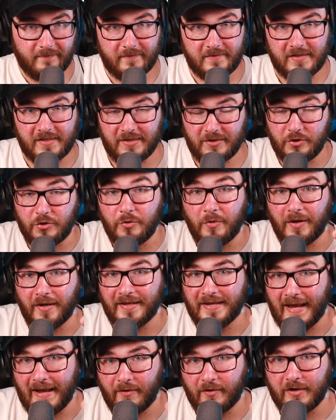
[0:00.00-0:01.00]
So you are
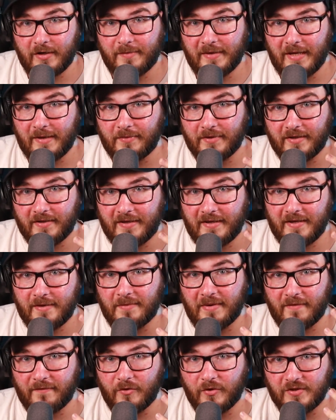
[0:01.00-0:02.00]
now going to be able to hear
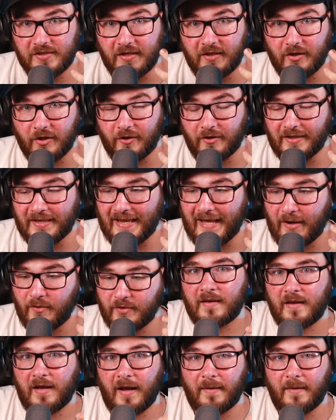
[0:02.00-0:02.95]
my voice a lot louder.